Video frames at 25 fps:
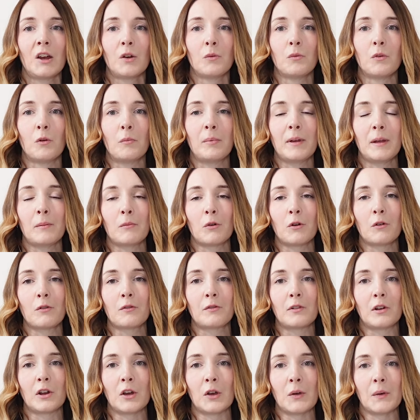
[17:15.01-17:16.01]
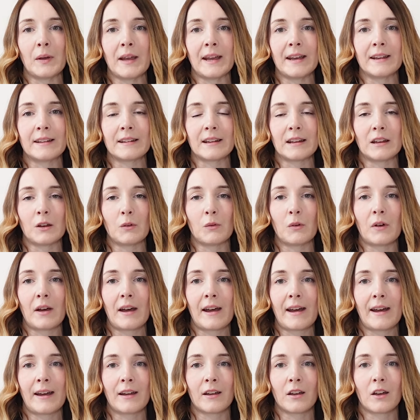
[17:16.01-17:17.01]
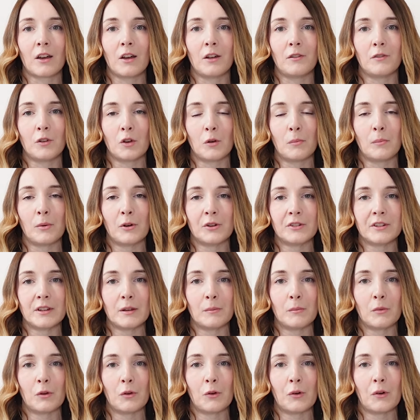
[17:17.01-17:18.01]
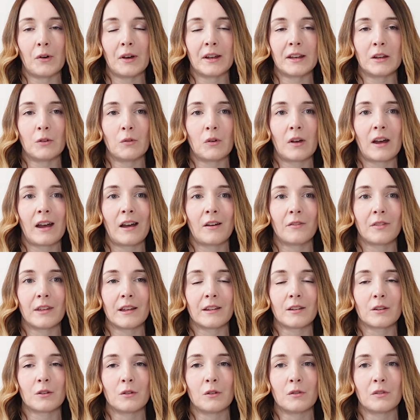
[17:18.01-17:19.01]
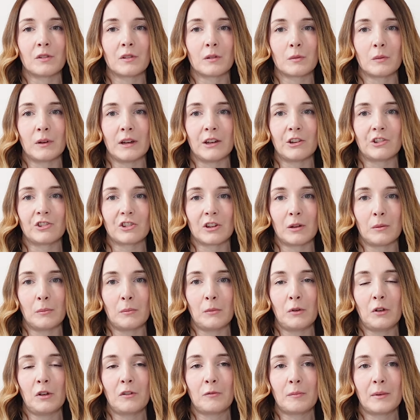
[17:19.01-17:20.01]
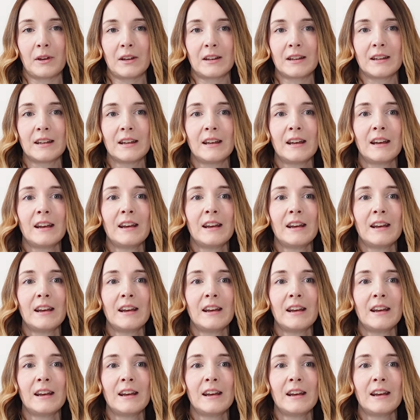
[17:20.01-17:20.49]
will be more fluid and it will hang over your body more and it will have that sort of swish and movement.